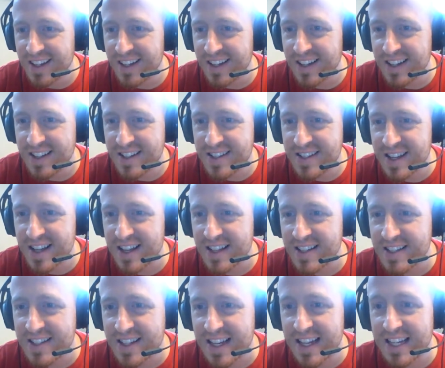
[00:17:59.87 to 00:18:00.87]
It says
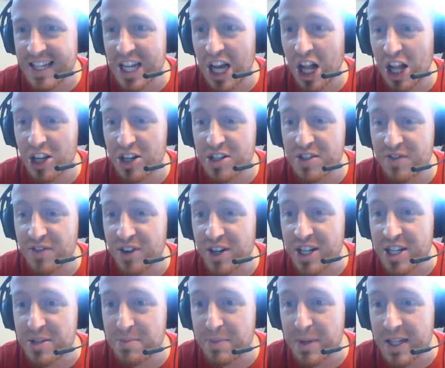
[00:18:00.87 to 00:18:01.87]
$10 for
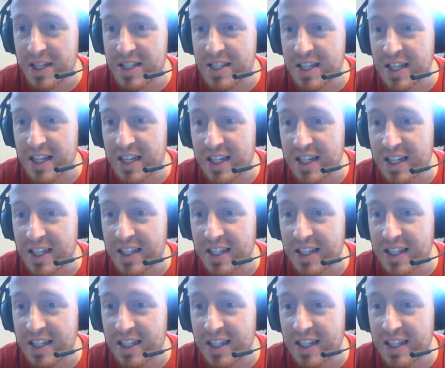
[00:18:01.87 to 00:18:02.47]
each pizza.